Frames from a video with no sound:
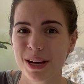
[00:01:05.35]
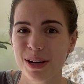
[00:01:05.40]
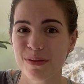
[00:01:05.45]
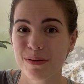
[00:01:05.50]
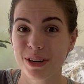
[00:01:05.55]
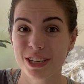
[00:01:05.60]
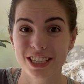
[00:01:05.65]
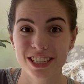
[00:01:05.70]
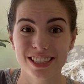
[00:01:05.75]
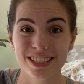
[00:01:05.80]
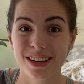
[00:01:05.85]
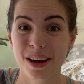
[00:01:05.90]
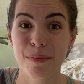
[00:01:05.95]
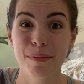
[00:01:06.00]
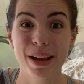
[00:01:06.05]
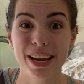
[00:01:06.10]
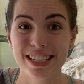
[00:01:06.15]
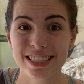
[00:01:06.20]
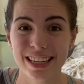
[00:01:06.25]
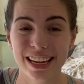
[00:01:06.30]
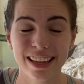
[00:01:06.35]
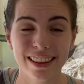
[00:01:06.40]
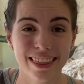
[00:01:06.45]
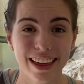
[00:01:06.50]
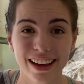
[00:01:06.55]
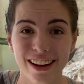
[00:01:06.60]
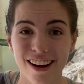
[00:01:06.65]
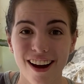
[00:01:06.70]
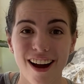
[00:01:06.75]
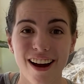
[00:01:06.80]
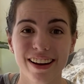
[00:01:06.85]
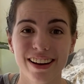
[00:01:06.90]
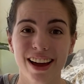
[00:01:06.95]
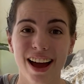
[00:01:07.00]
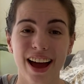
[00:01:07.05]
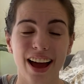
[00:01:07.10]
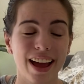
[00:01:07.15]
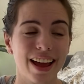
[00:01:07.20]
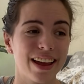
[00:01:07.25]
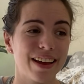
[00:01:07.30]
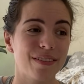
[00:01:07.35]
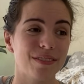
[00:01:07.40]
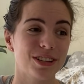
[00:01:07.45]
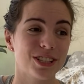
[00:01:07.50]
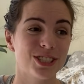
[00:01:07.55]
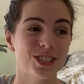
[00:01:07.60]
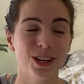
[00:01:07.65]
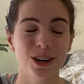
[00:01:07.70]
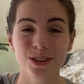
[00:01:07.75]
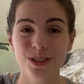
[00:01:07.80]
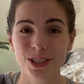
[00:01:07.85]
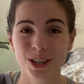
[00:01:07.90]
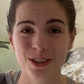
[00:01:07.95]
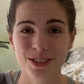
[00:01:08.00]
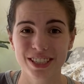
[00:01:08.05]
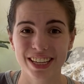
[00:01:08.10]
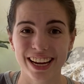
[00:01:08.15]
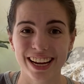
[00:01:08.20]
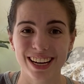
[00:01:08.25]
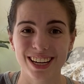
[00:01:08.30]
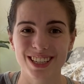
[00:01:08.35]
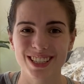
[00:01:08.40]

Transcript: which is amazing. Thank God. I was so sick.